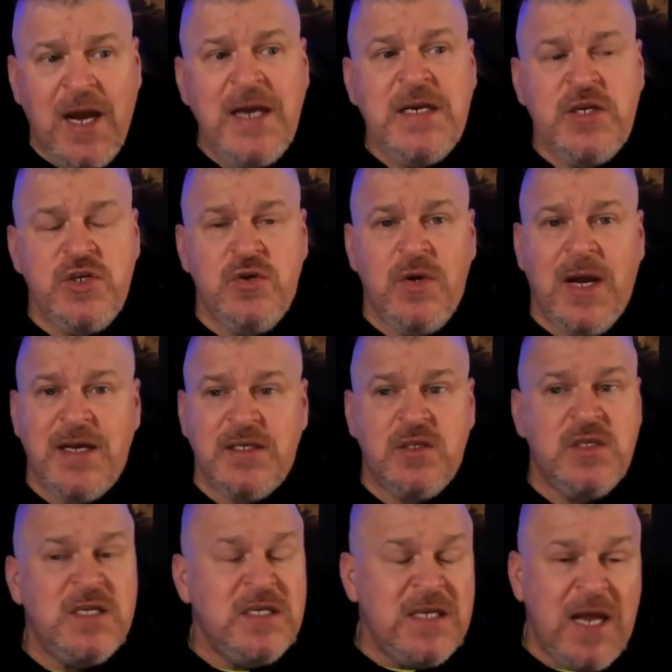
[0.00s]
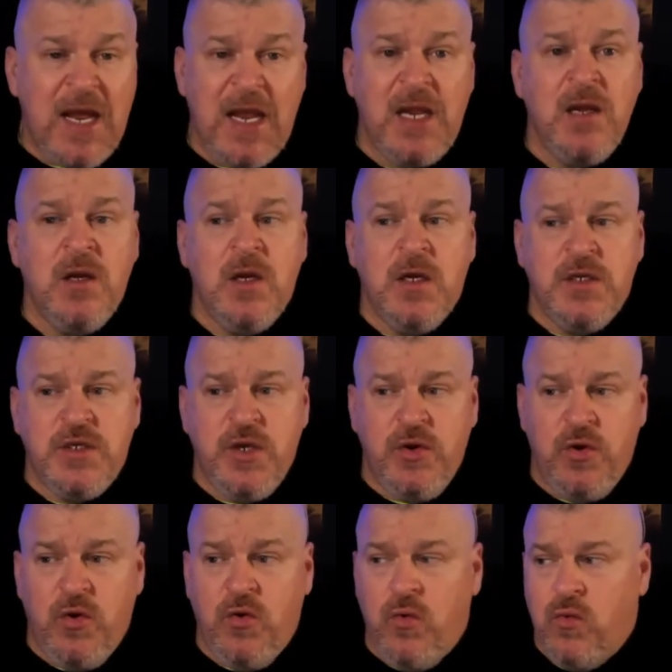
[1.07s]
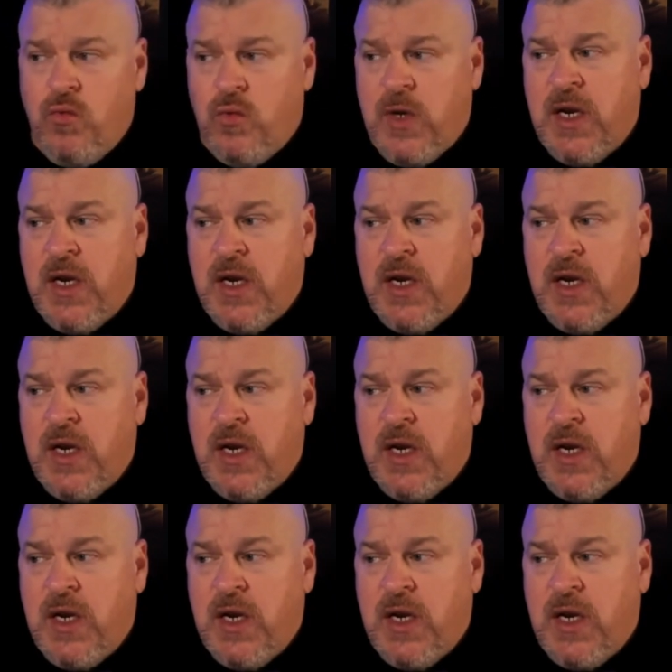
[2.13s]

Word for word: I need you guys today to